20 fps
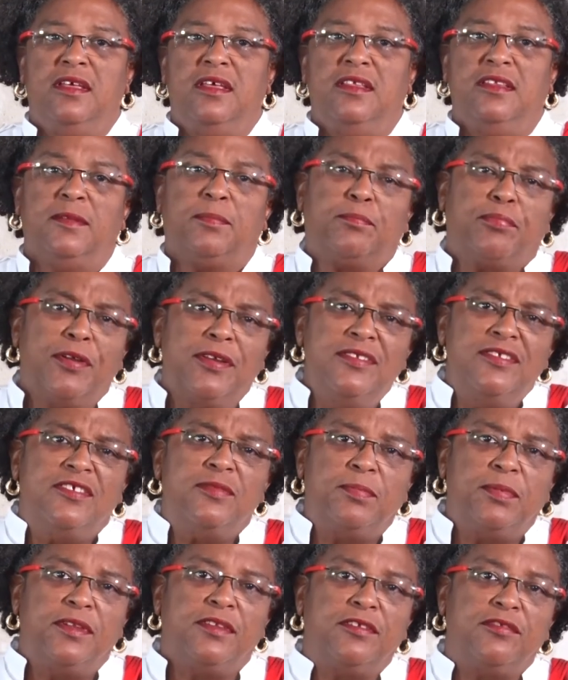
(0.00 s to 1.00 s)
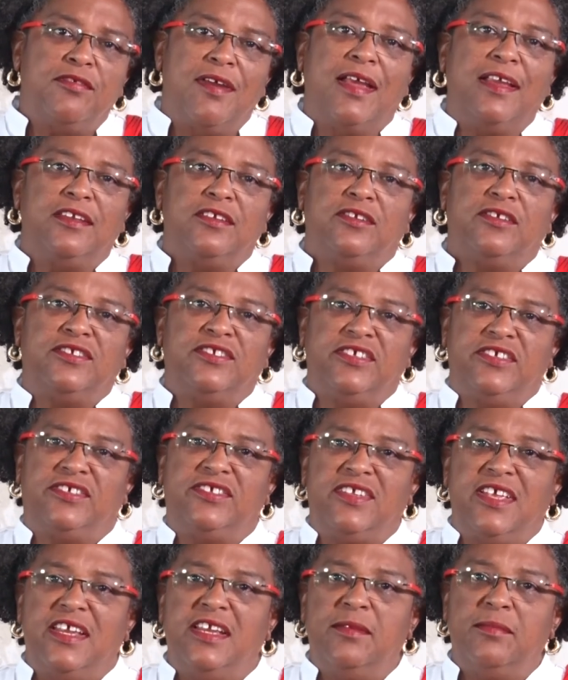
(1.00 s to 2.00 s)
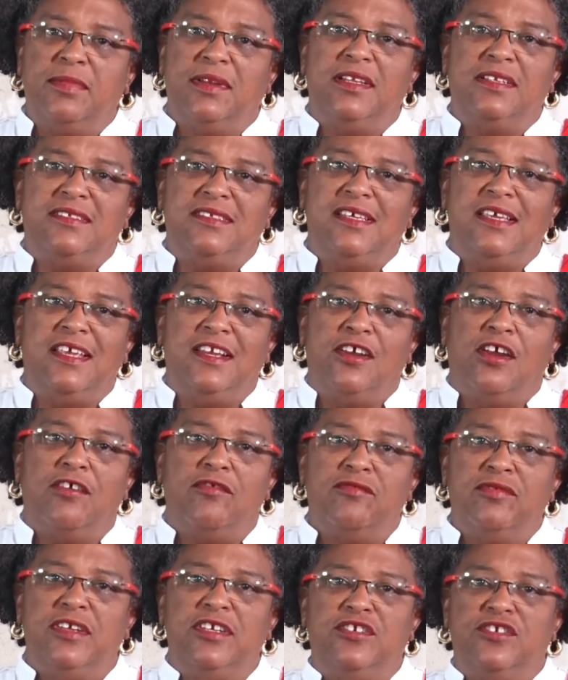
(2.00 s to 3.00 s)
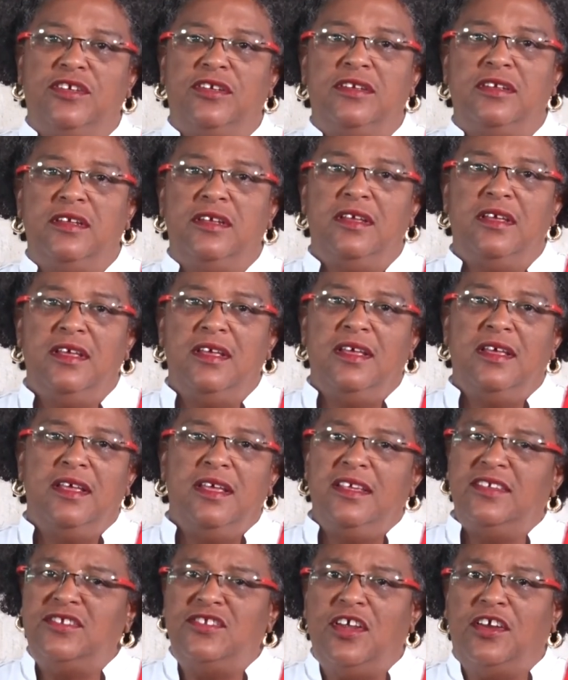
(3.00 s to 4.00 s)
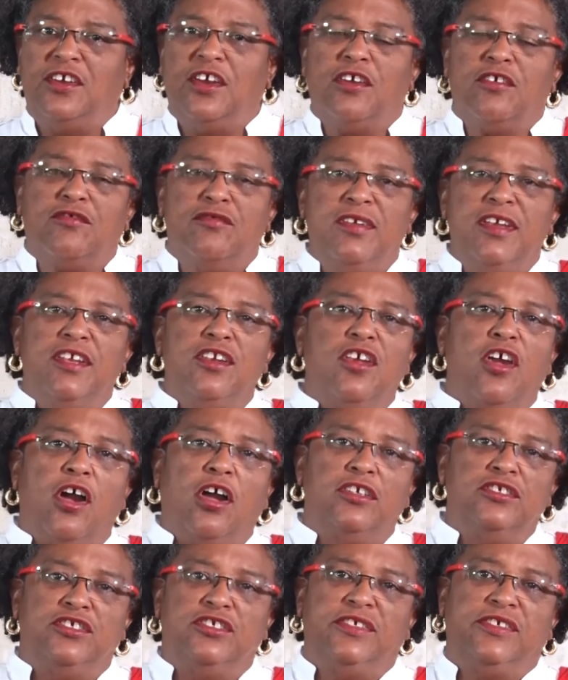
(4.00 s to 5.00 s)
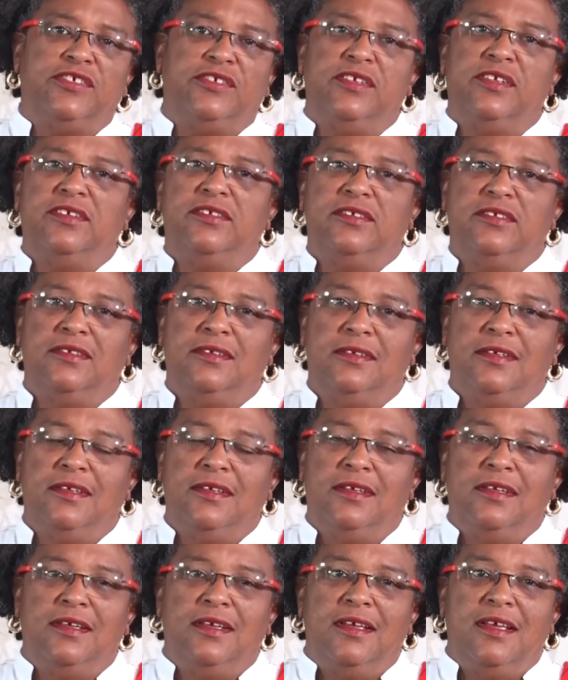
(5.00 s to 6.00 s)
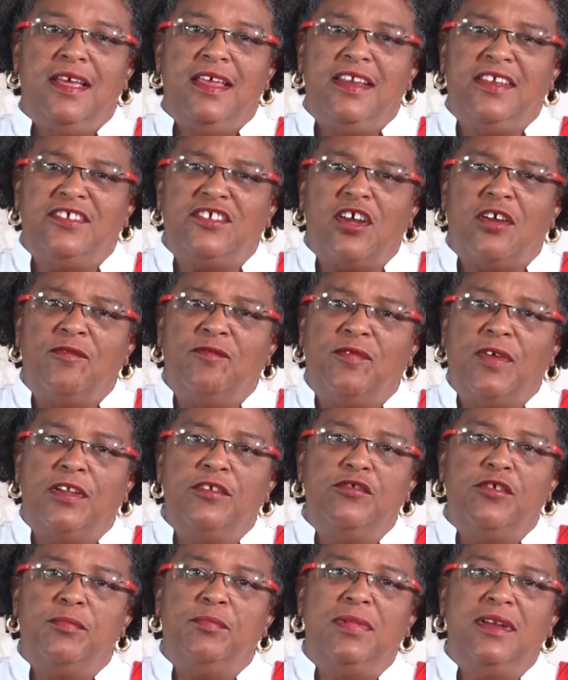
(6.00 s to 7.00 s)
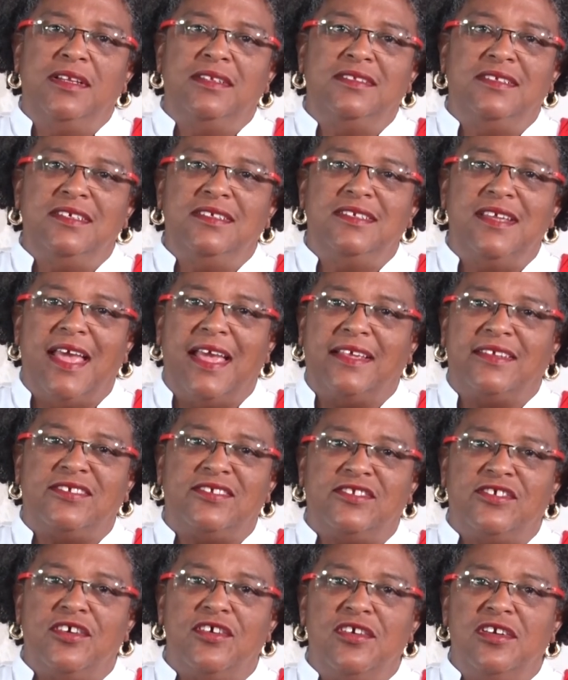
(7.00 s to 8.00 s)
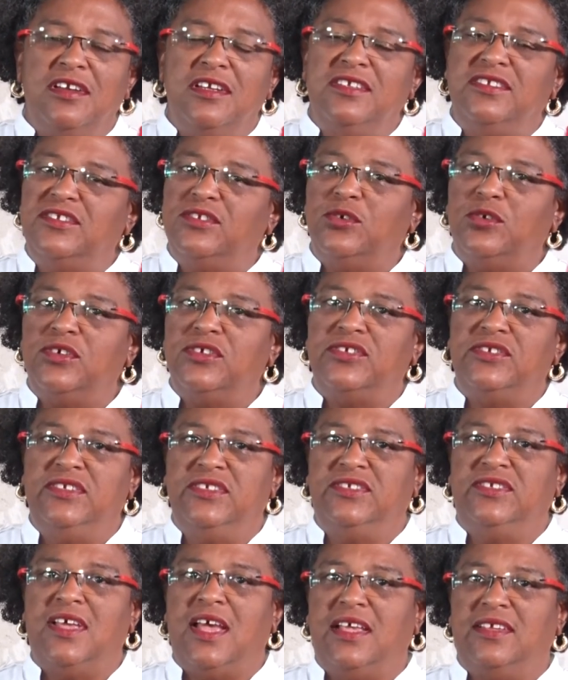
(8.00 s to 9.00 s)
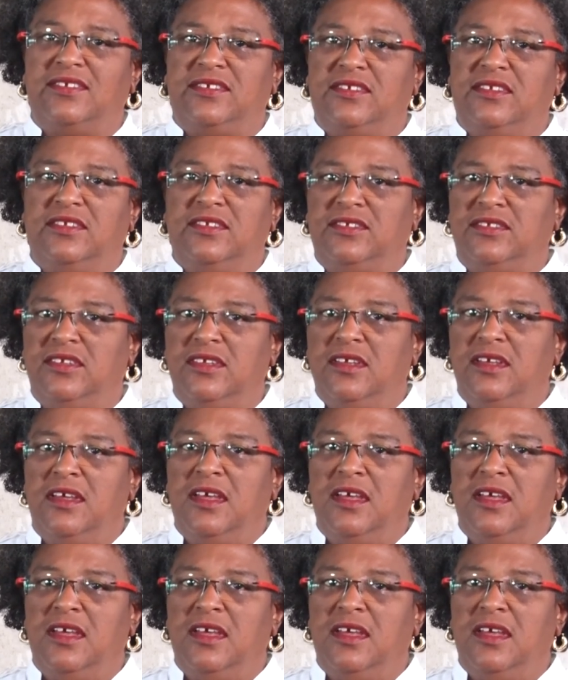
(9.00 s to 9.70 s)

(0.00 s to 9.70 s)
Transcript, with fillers: The principal threat to sustainability in our region is not our green consciousness, it is our vulnerability to externally sourced disasters,